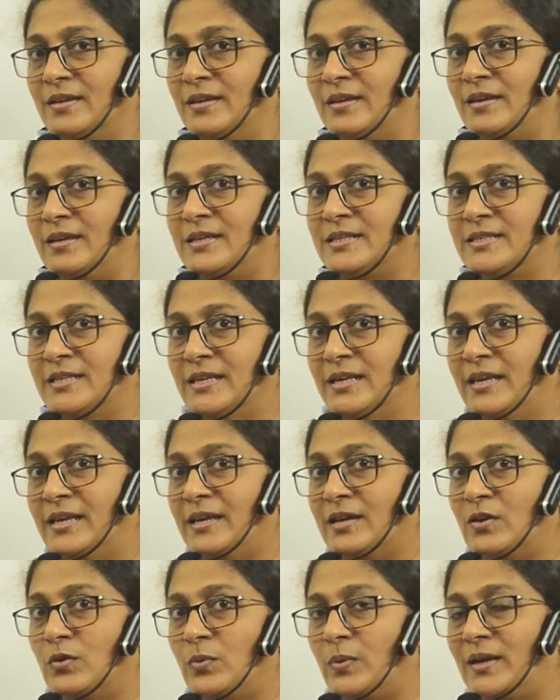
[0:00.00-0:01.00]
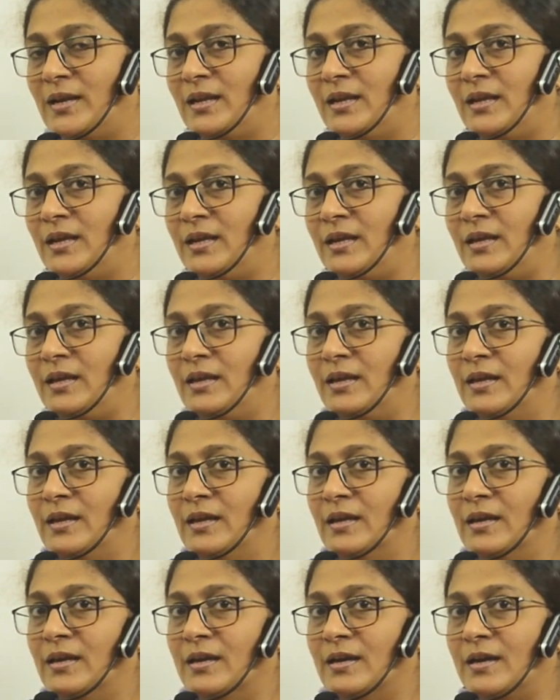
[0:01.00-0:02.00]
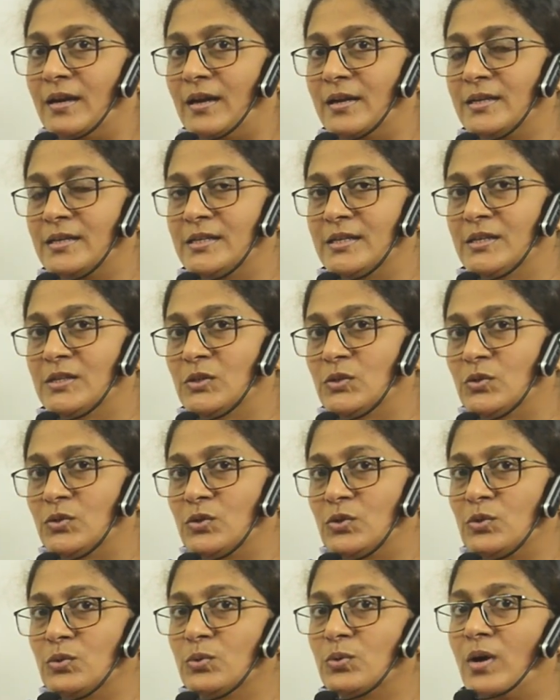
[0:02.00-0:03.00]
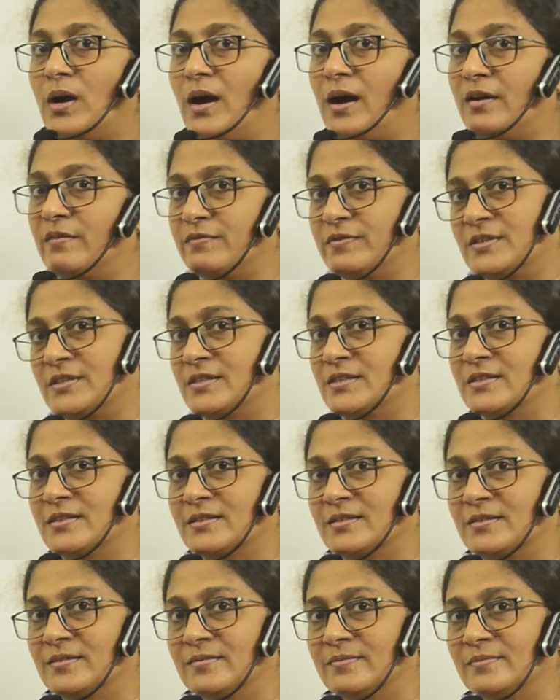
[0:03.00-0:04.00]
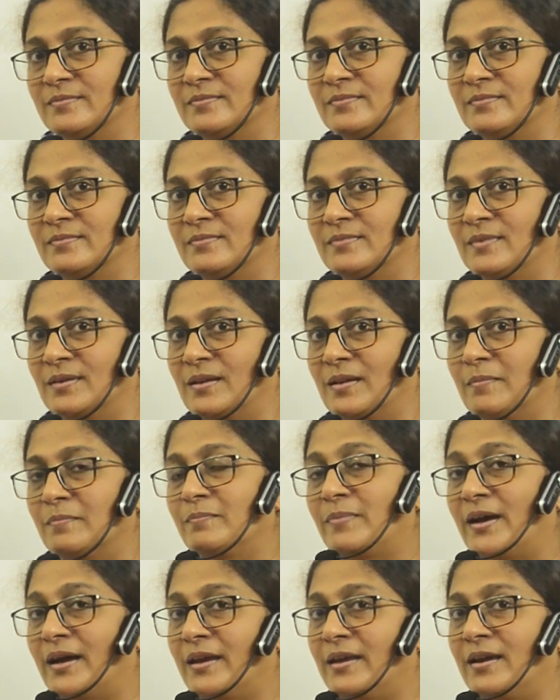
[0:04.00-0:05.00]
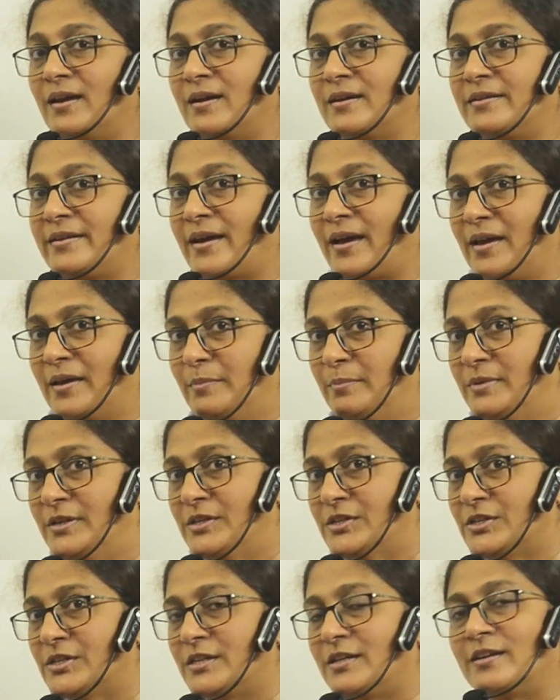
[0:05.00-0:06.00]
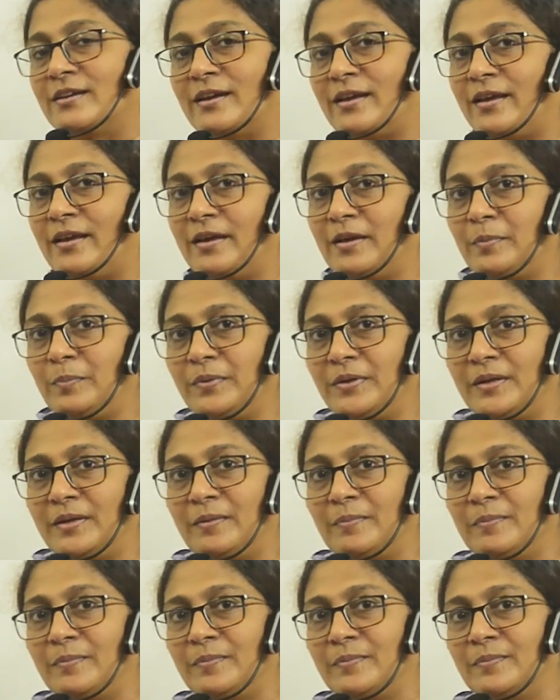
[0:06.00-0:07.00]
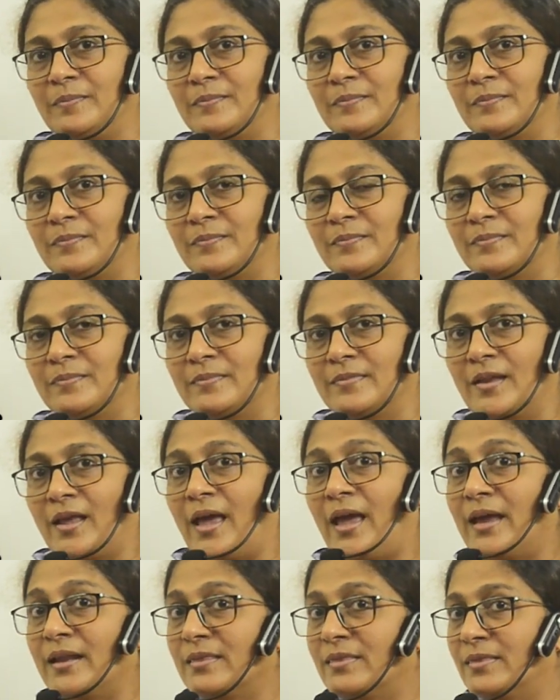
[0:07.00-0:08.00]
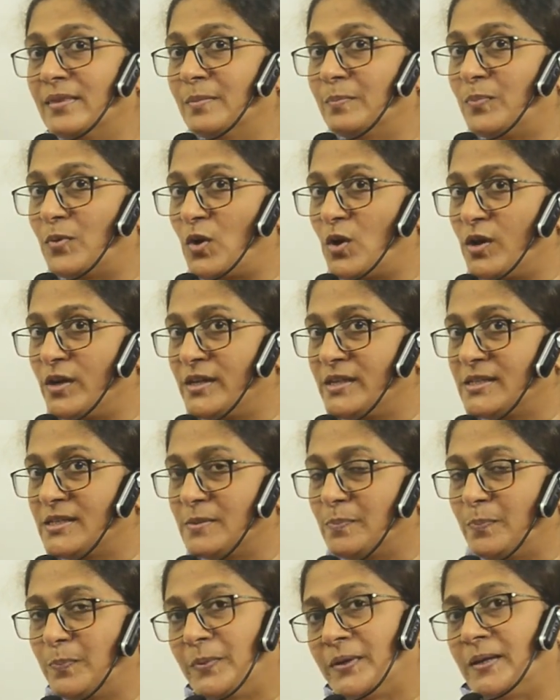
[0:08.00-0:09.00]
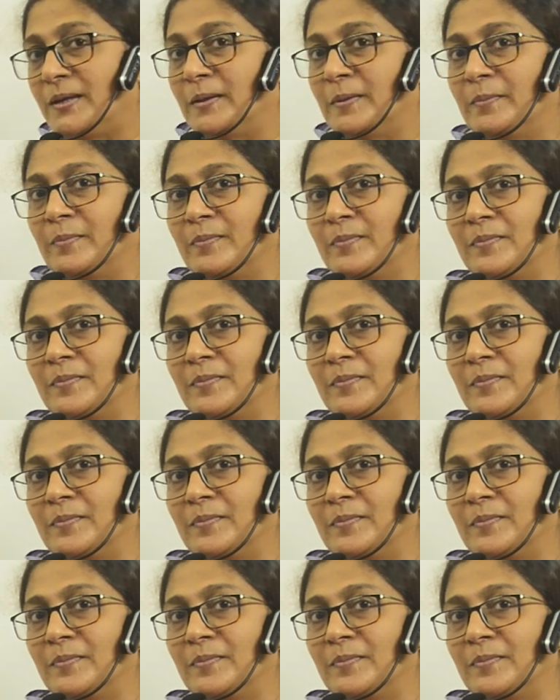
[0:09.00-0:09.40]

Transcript: is equally cut into two halves by a diameter AB at the point P.